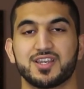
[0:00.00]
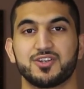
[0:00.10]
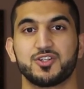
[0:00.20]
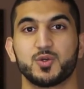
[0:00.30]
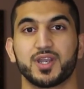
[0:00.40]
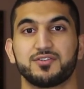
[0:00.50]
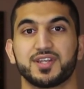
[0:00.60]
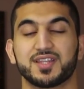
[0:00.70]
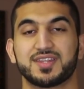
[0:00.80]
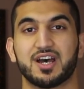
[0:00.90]
You're doing it to
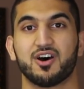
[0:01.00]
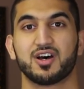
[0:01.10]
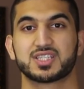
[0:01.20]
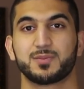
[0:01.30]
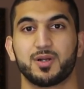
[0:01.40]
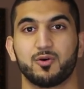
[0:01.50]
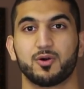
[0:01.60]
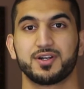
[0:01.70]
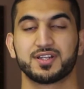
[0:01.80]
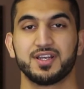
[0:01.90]
get that awesome
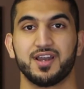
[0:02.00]
reward